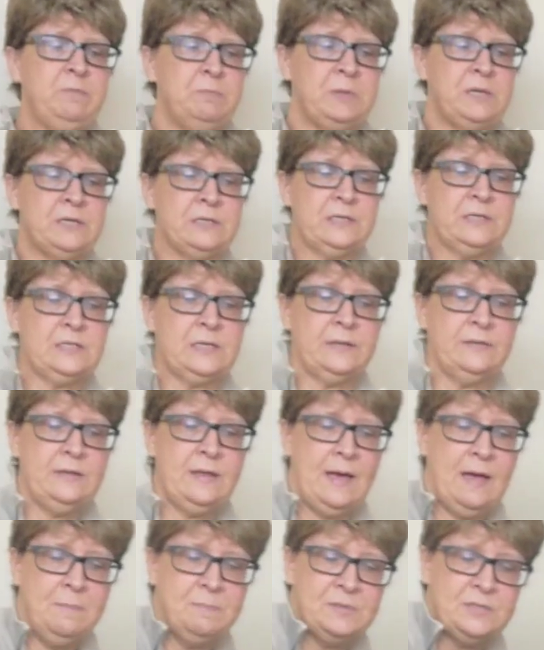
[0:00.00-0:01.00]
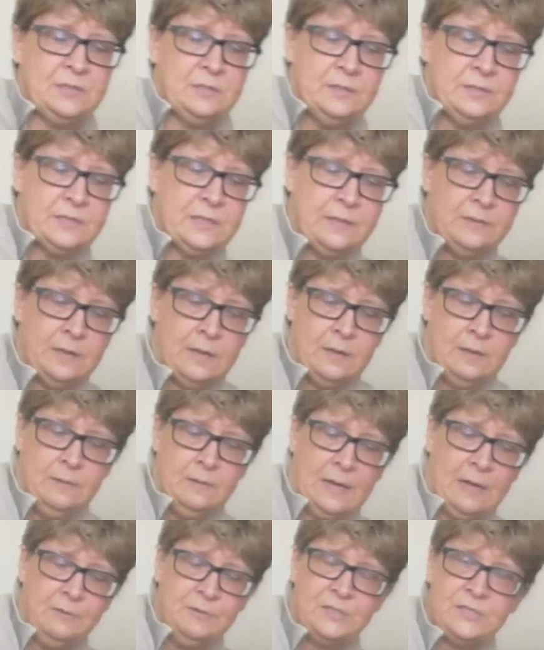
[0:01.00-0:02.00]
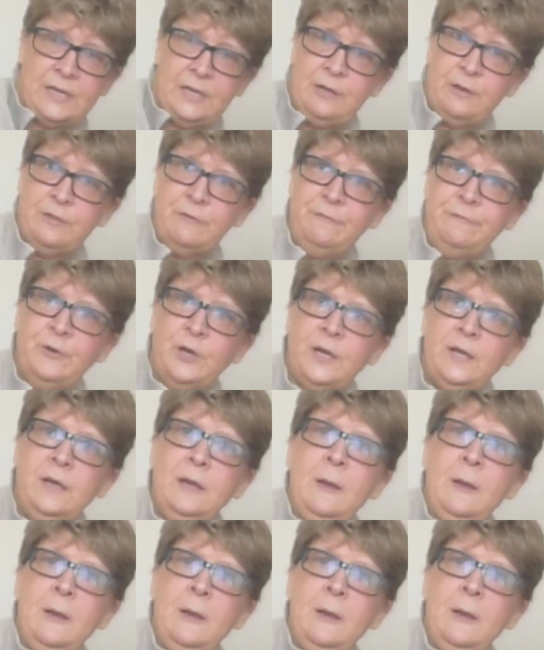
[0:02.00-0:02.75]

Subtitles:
because it's on the opposite, it's on the outside of the foot.